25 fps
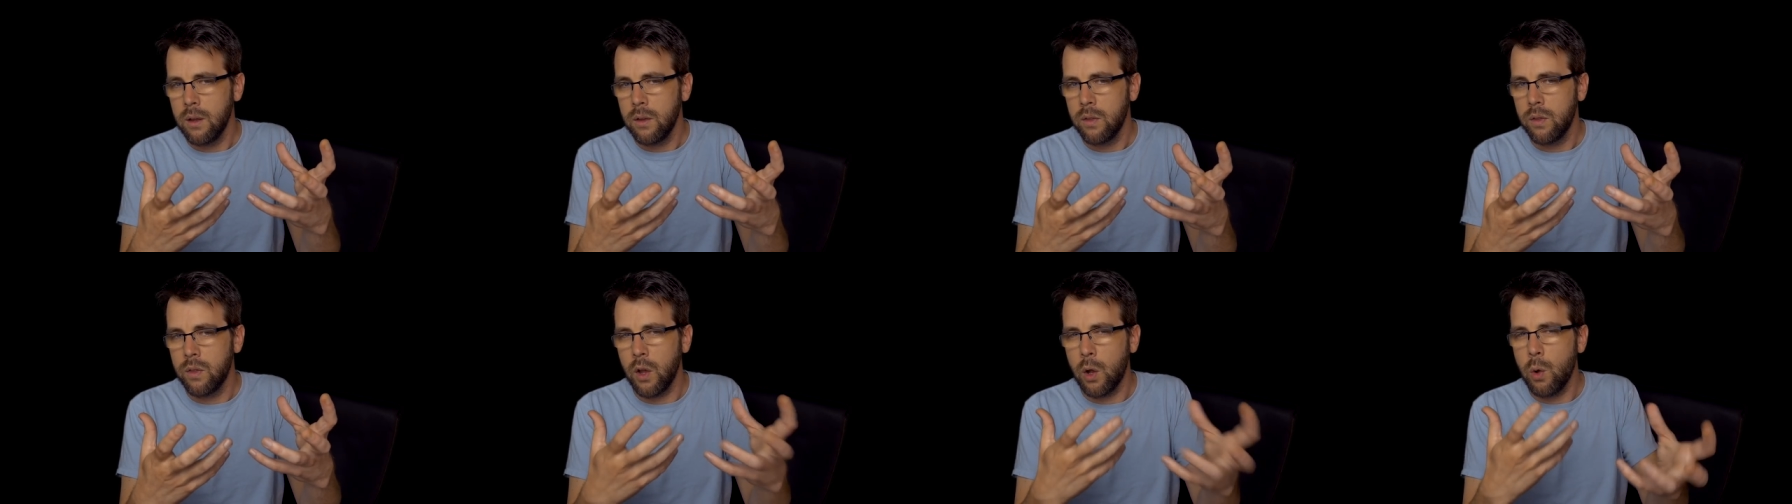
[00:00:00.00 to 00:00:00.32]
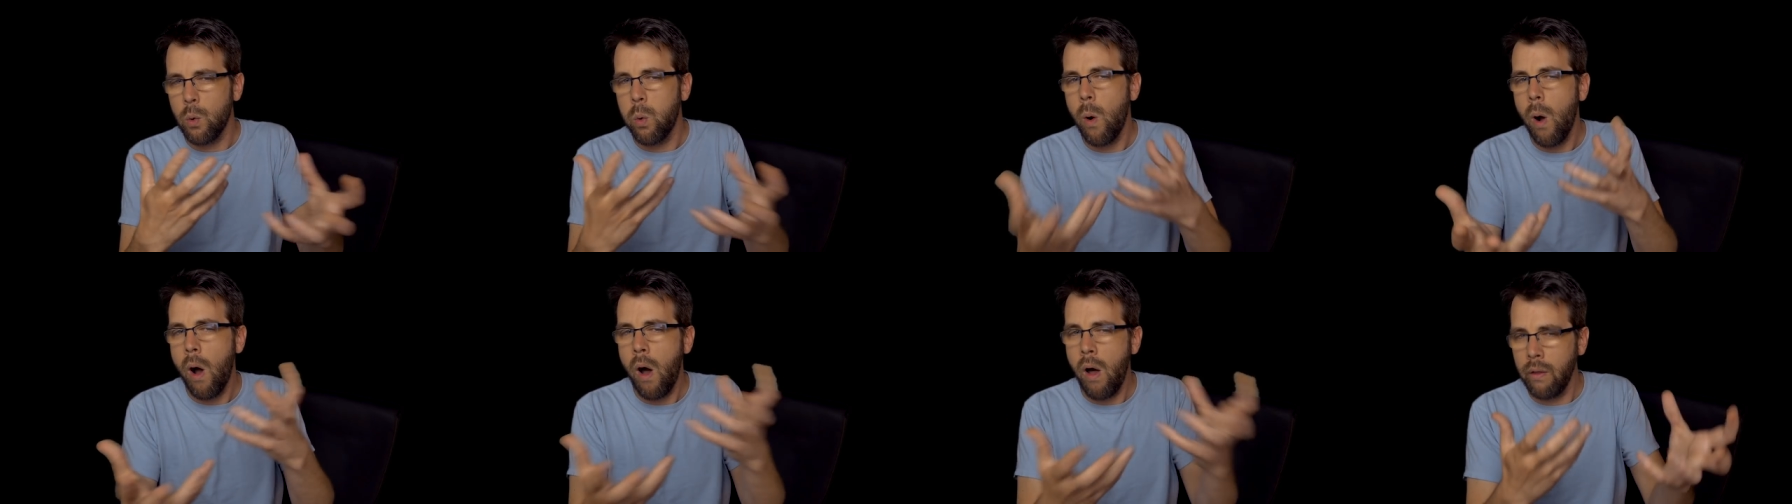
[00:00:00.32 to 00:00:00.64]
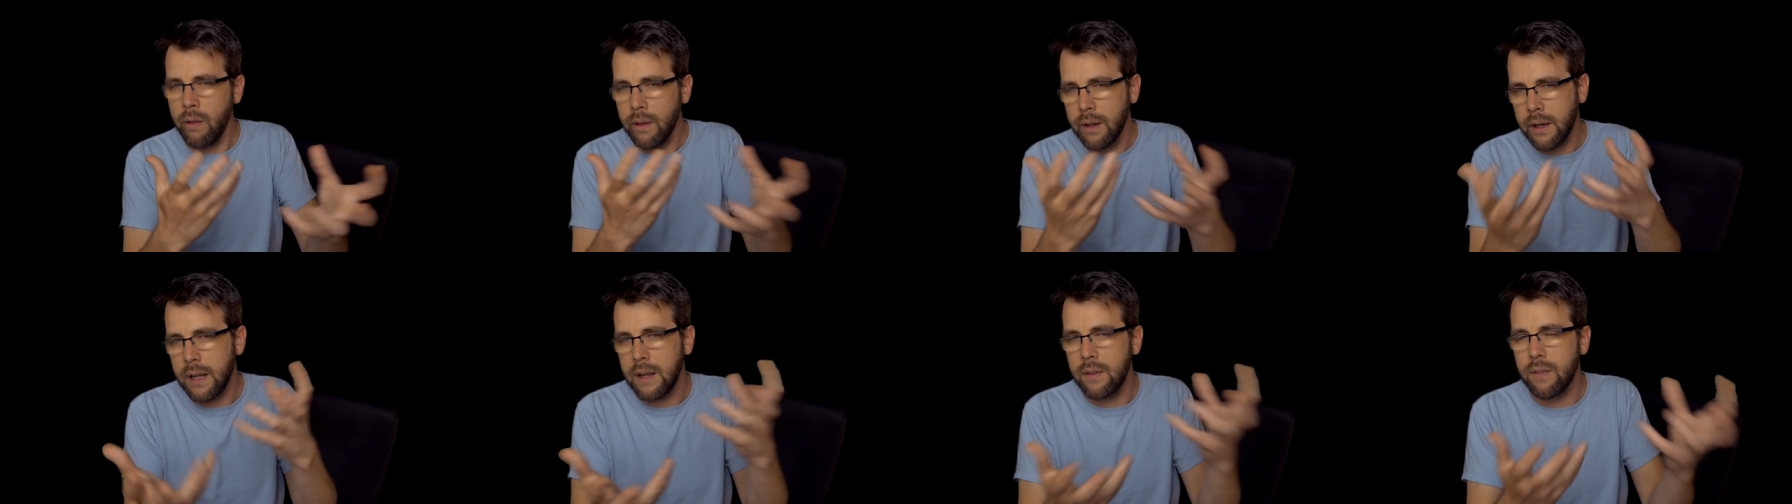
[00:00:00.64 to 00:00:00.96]
the
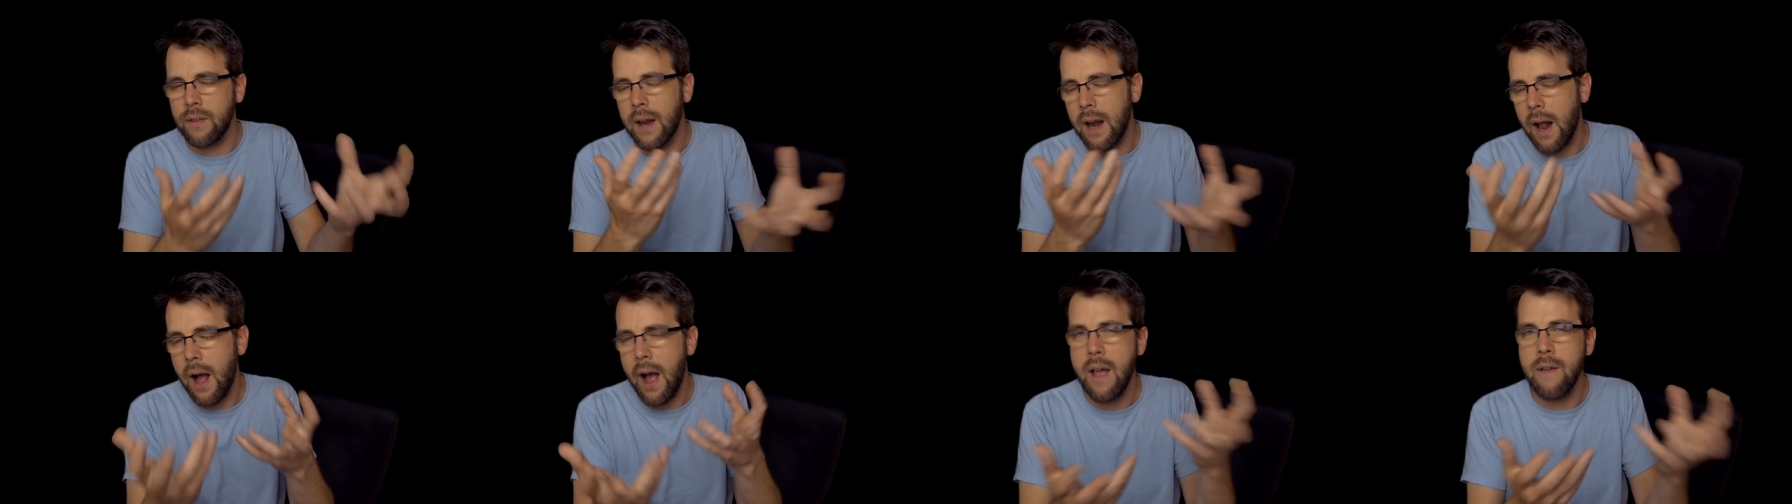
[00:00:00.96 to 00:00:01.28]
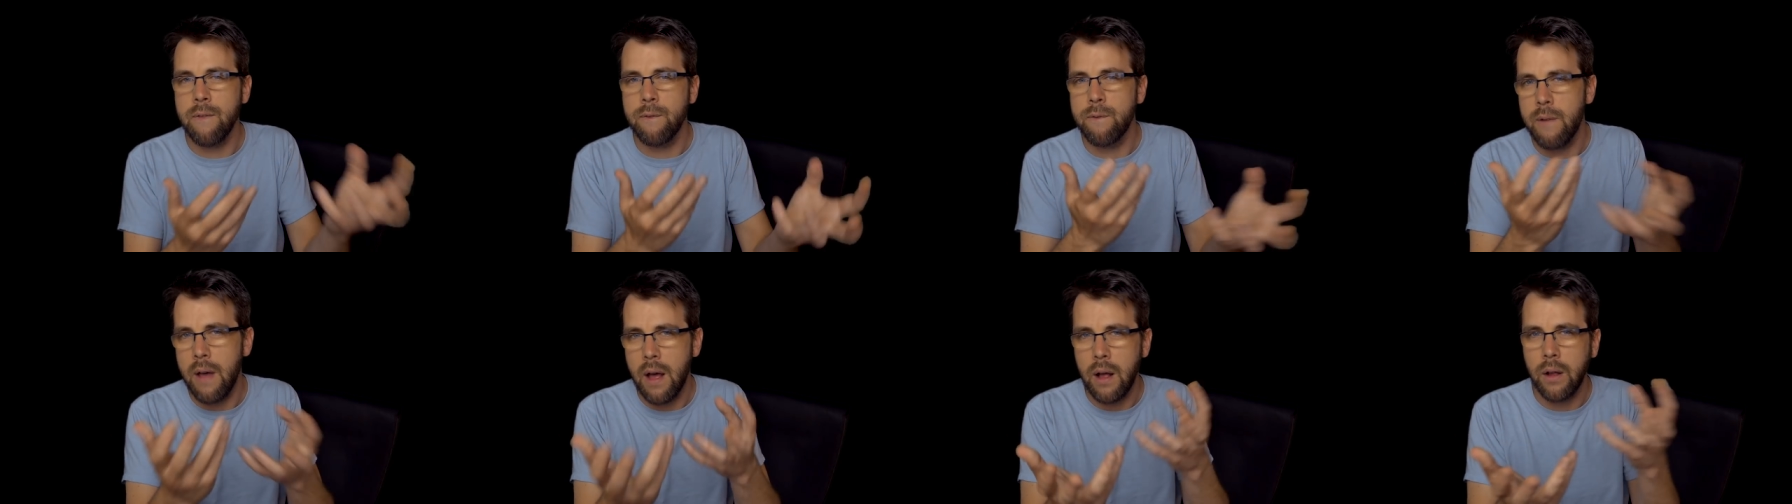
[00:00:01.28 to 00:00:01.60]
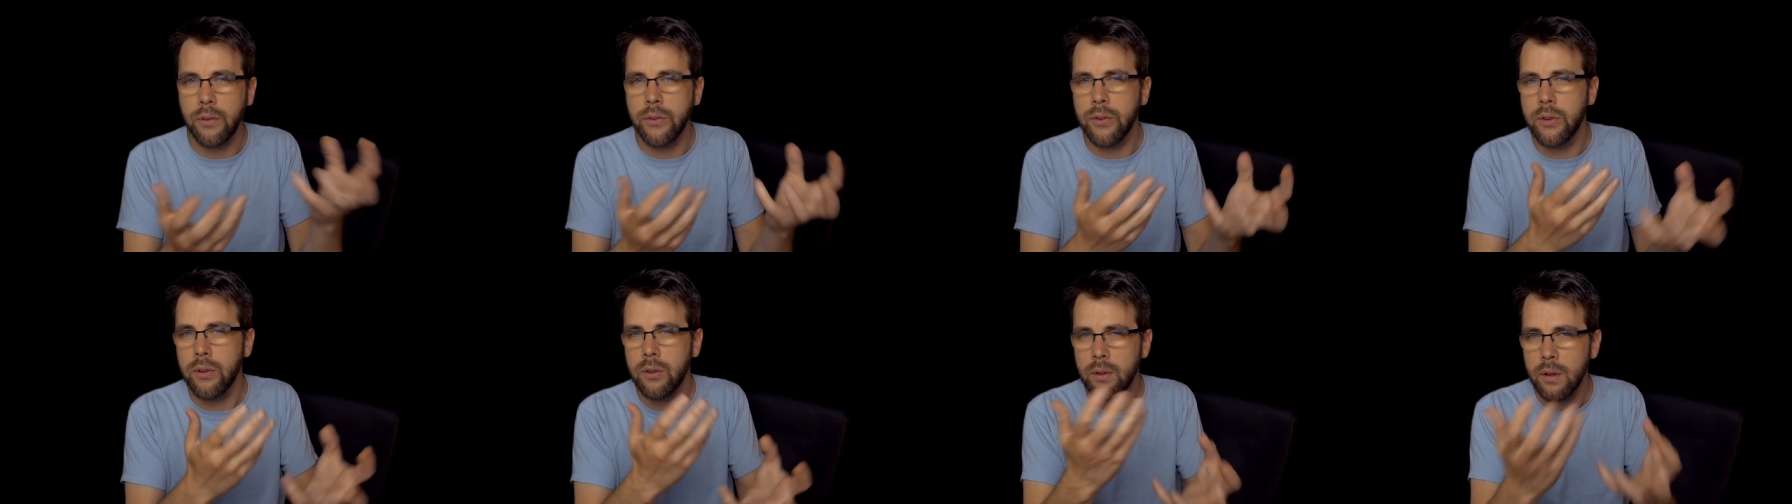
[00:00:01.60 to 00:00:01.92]
quality that I
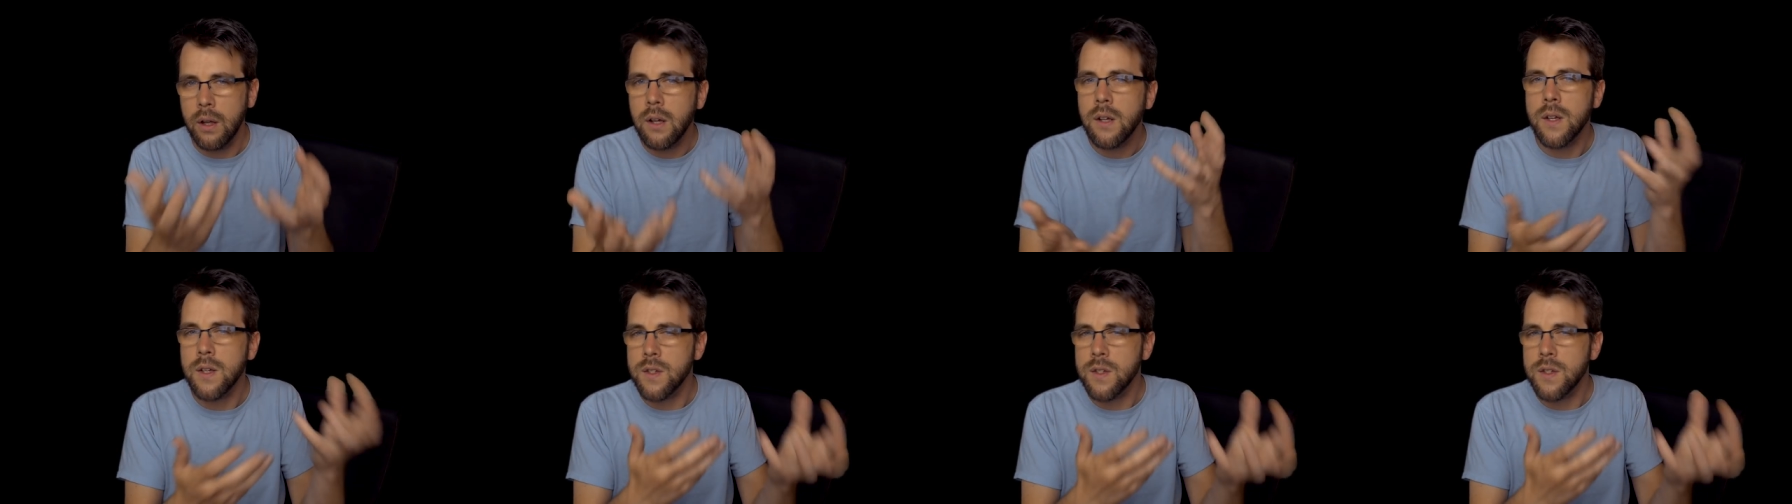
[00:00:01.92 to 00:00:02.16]
felt uh,